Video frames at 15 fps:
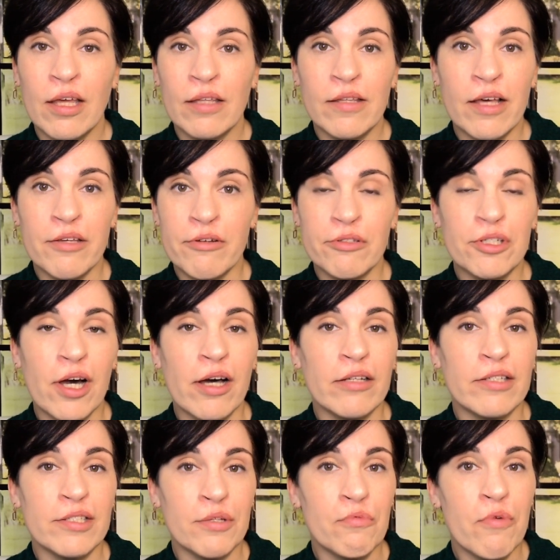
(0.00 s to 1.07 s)
that your child
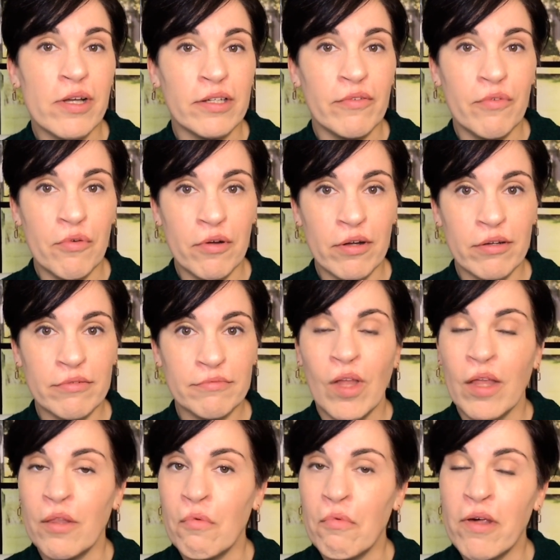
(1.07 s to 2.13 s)
isn't ready for. The
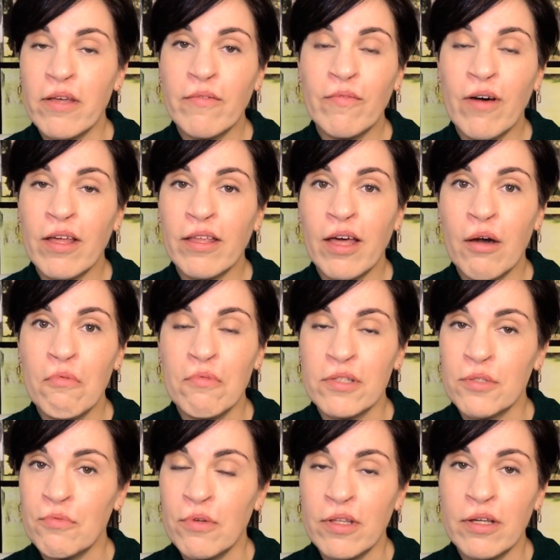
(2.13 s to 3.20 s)
way to find out what's
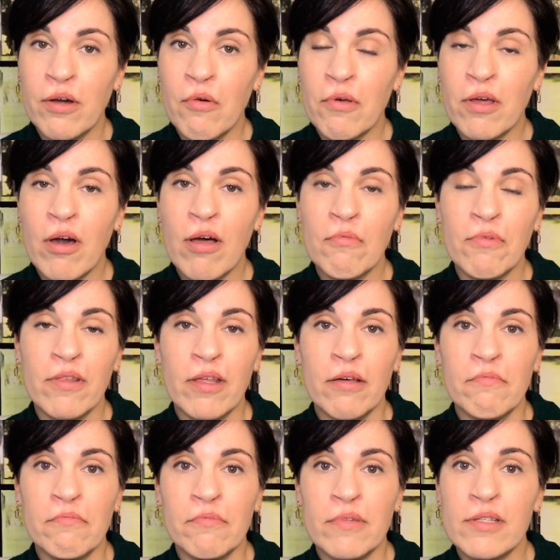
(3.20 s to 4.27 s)
really going on with
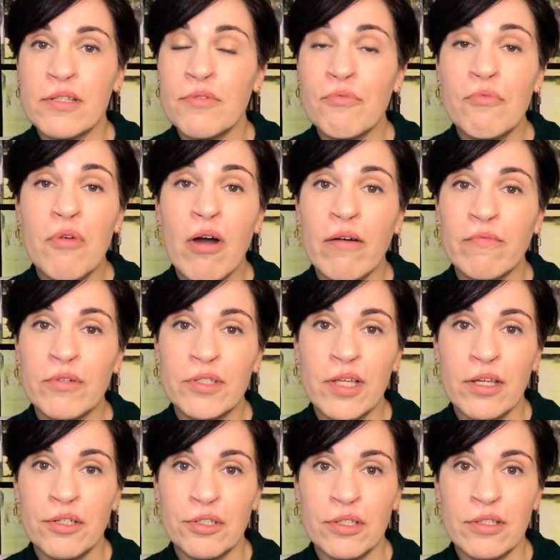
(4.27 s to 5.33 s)
them is through
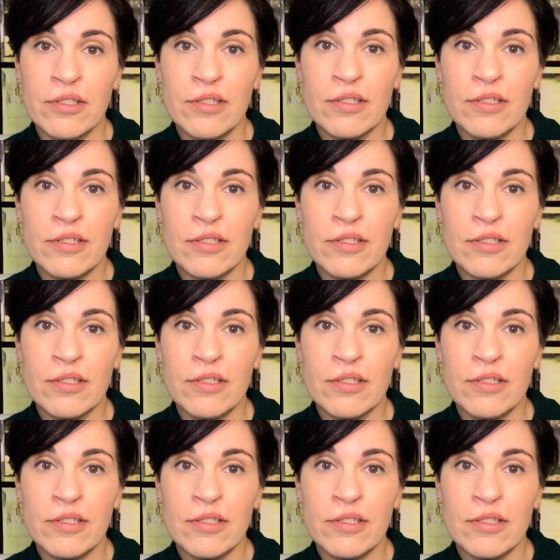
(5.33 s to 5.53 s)
conversations.